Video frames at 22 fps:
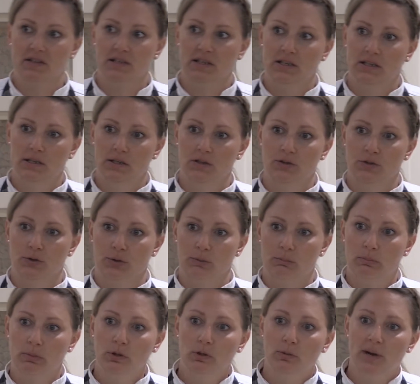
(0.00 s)
seeds or
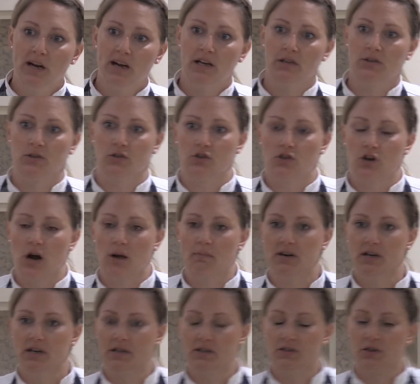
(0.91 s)
blueberries or
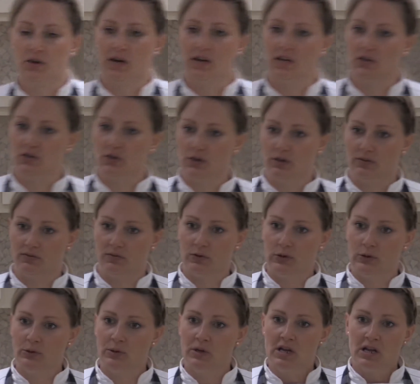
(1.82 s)
strawberries or any sort of
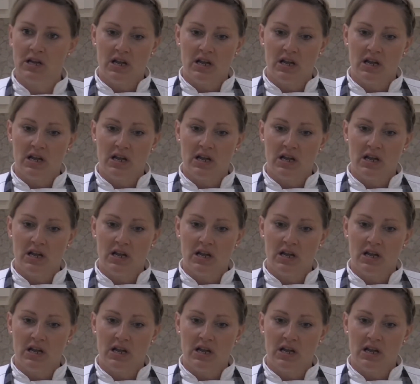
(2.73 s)
fruit,